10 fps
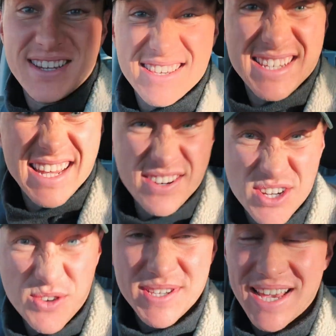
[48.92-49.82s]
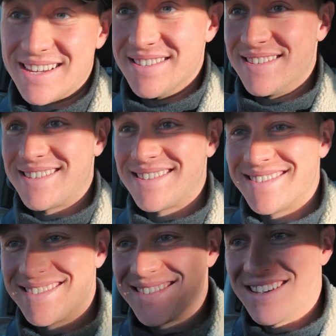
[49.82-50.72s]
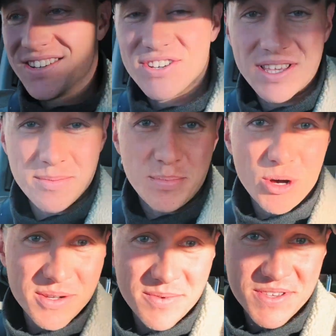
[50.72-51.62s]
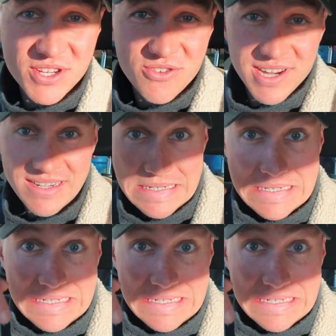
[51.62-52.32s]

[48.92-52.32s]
it doesn't take you 2 seconds. It's just at the bottom of the screen.